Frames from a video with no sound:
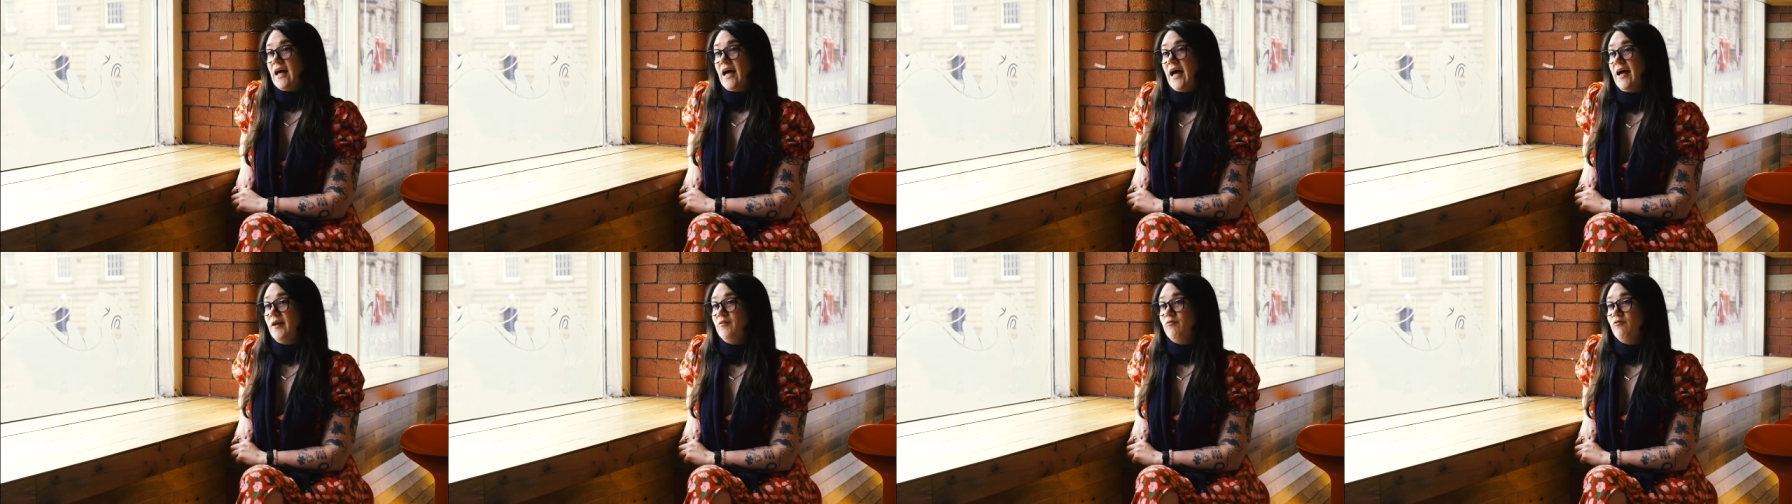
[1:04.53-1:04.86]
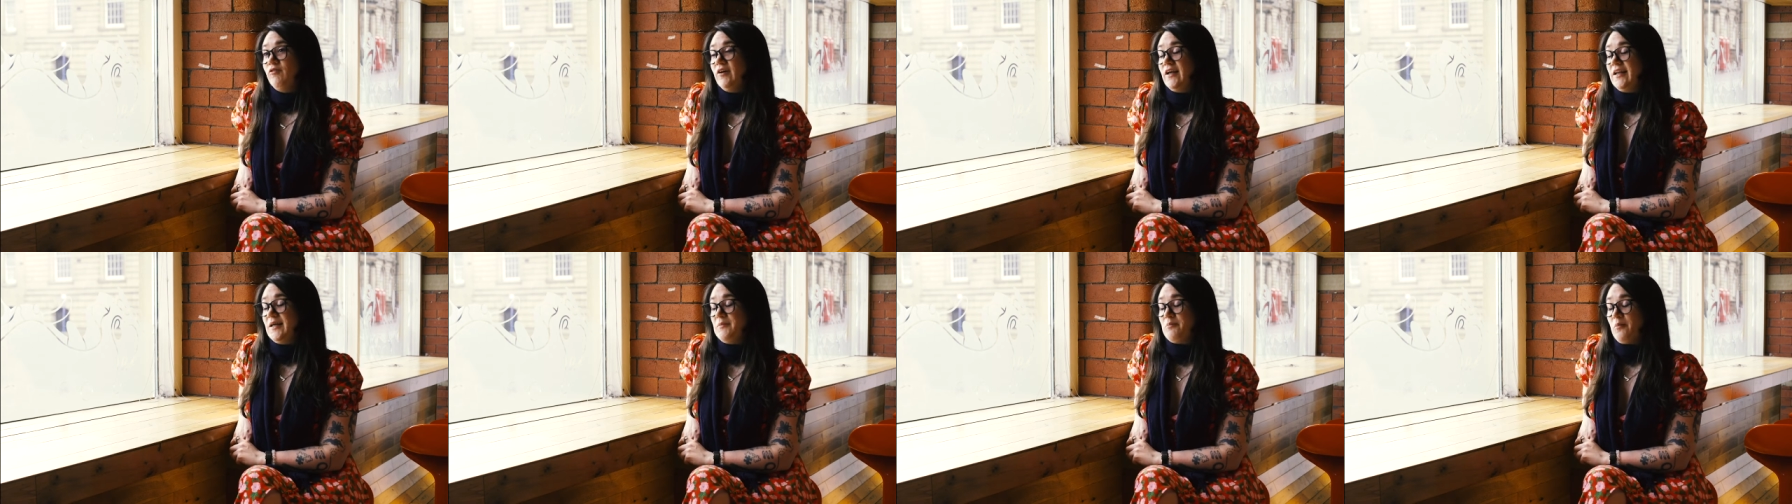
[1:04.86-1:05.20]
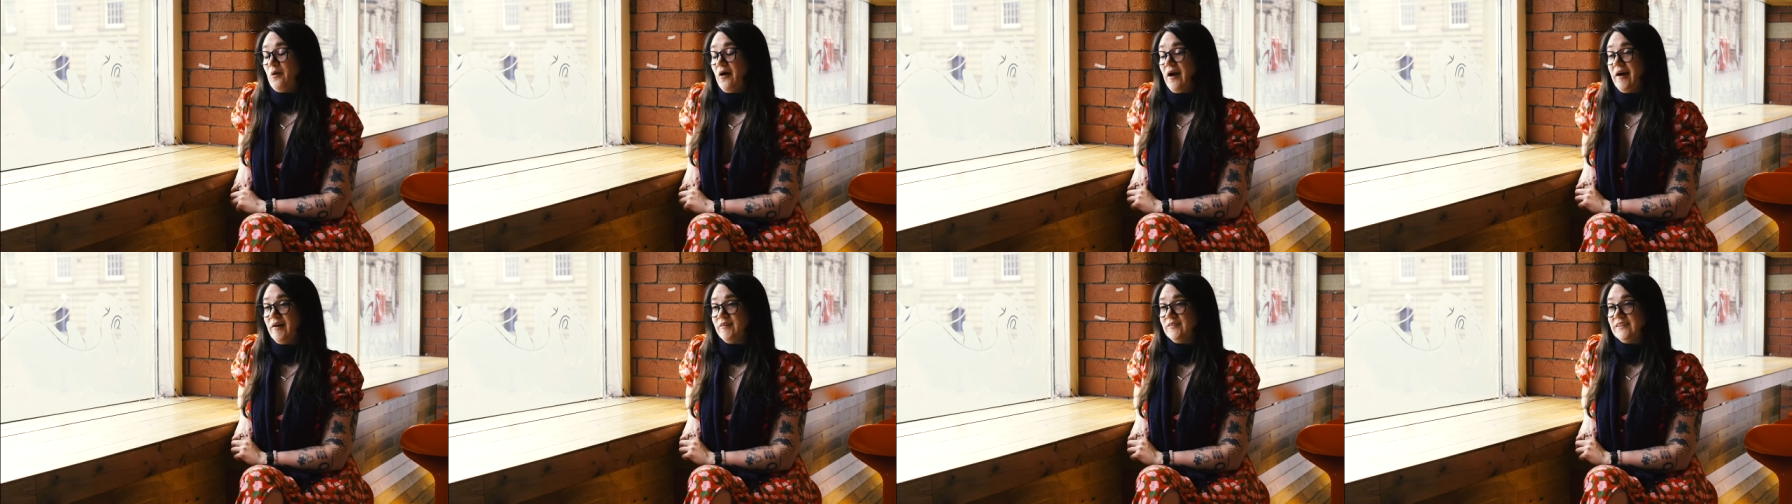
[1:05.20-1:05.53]
and really
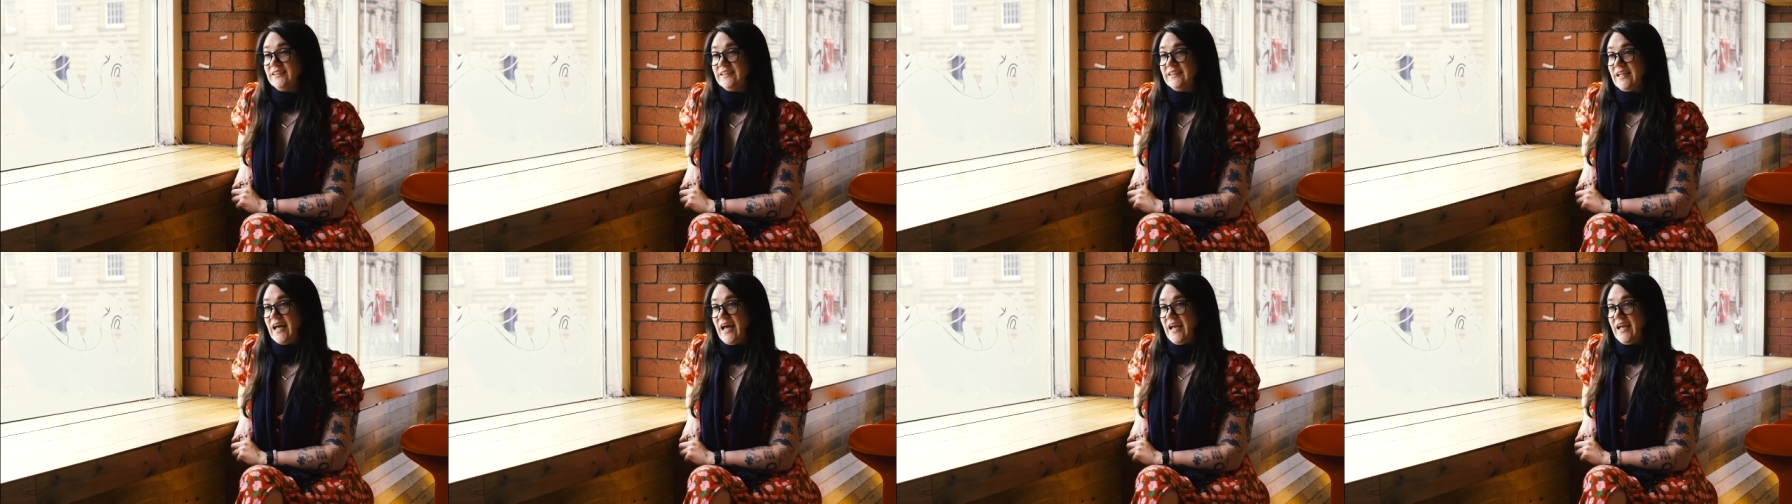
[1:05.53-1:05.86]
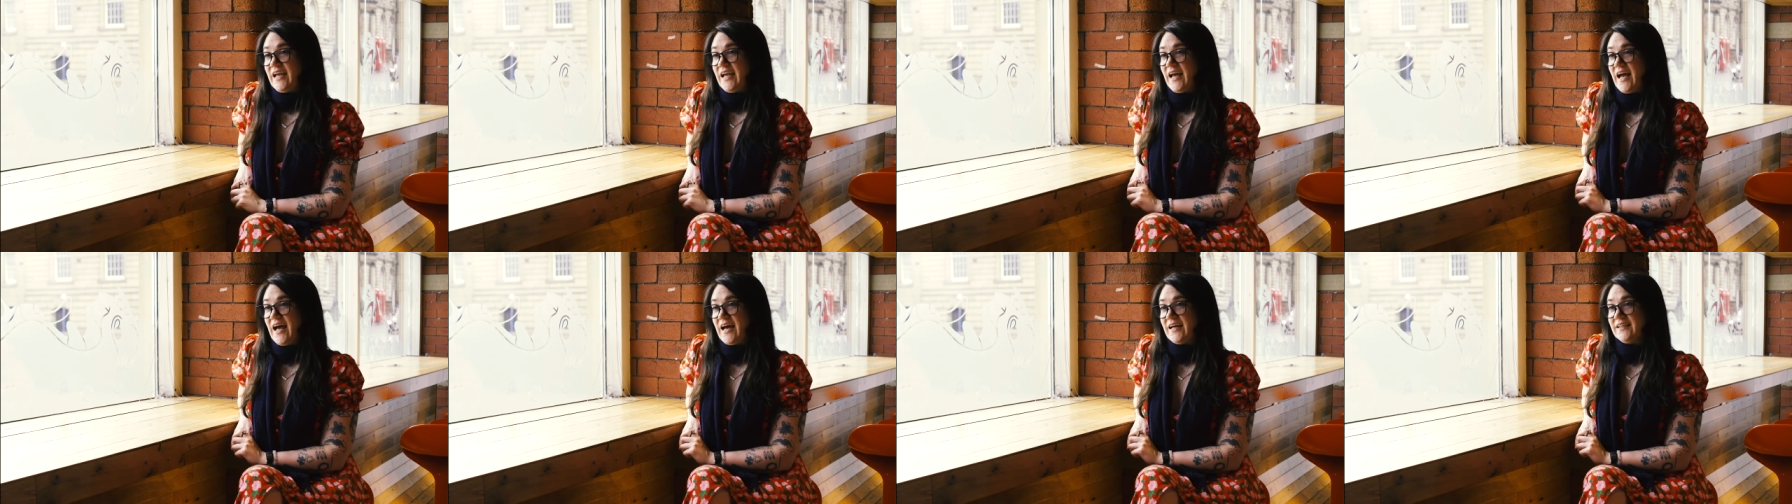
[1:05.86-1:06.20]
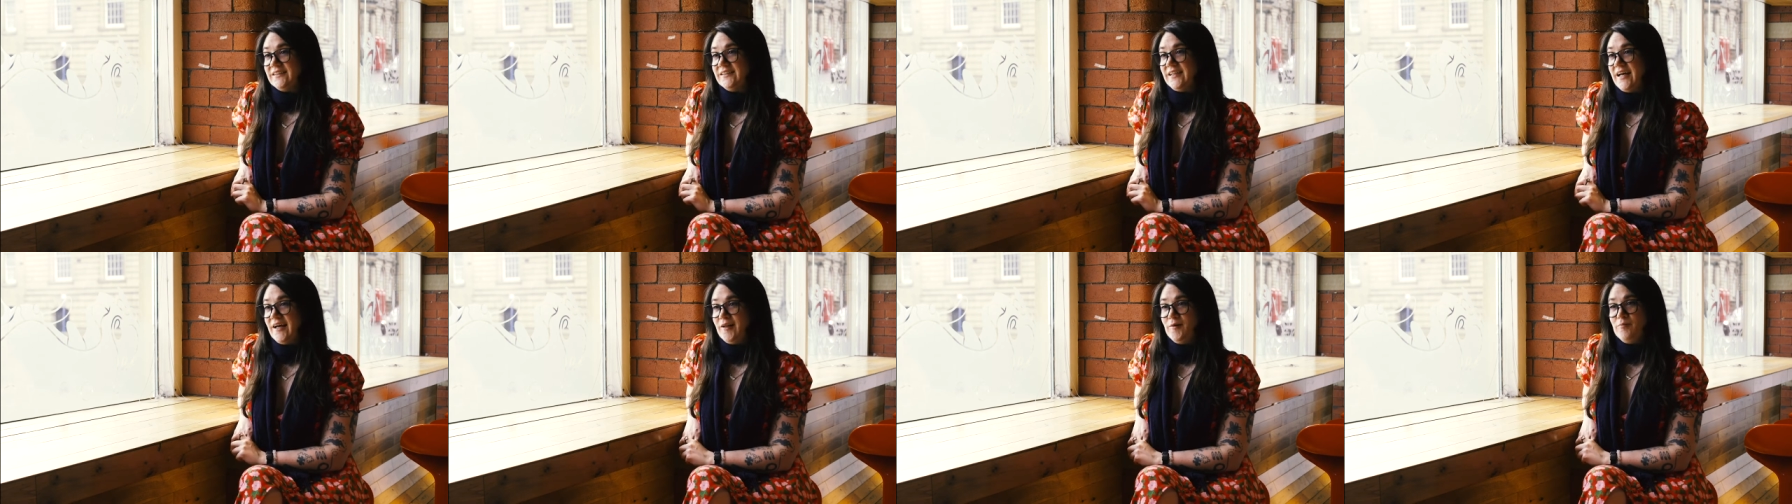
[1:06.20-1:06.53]
proud to say it
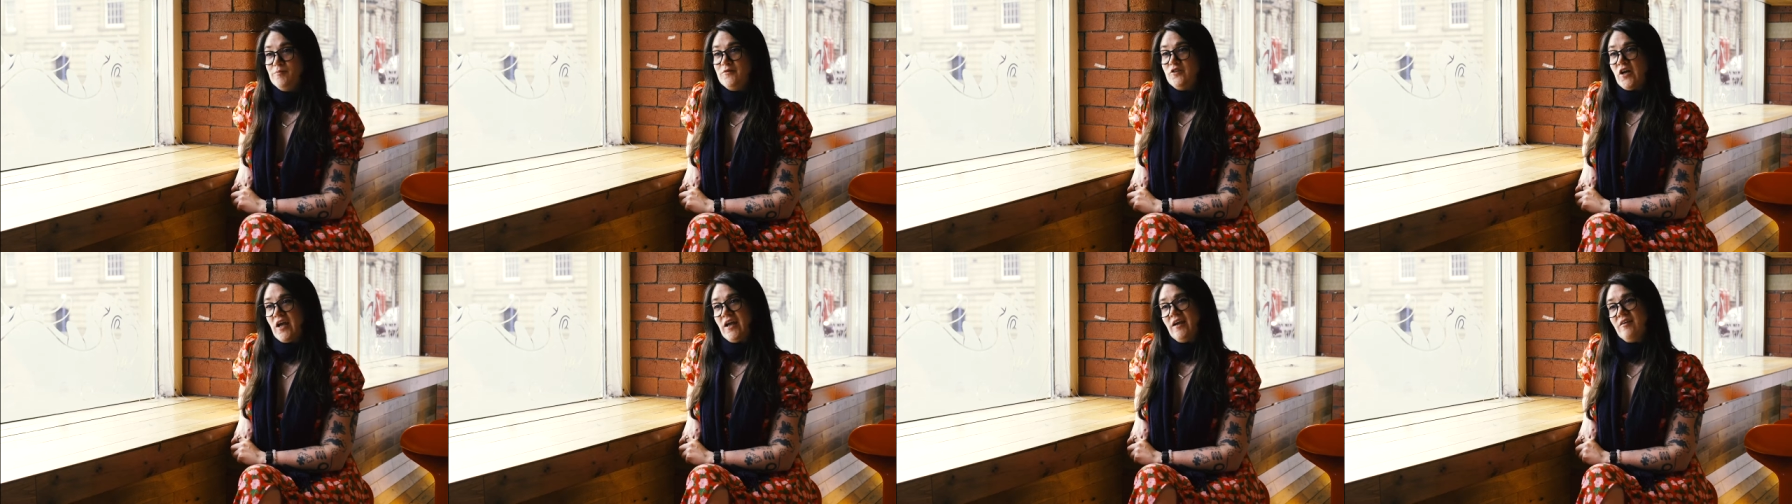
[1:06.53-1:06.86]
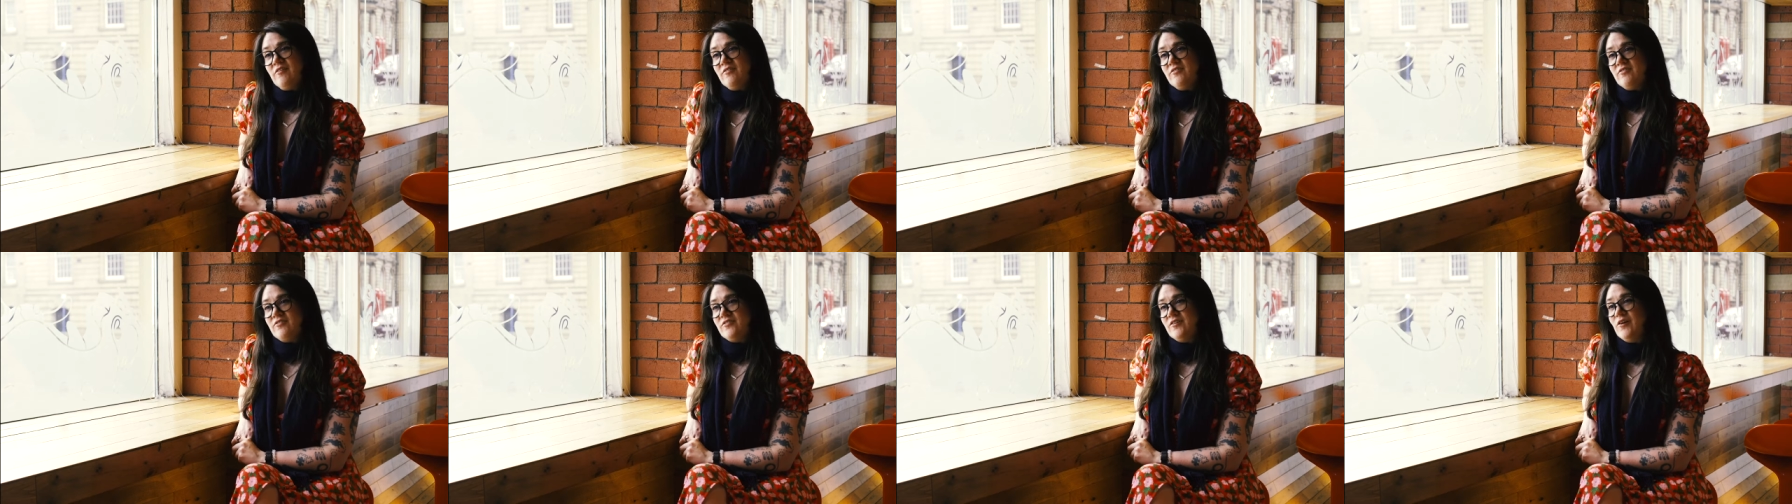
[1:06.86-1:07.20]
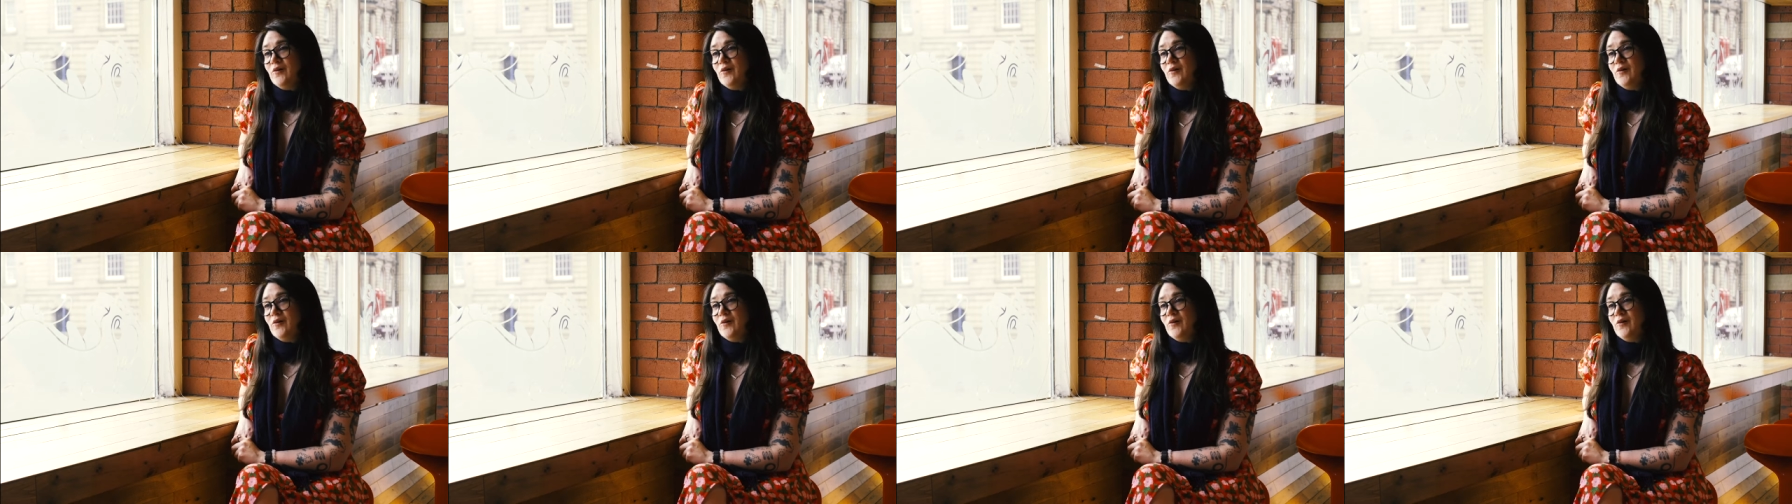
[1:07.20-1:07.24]
has helped change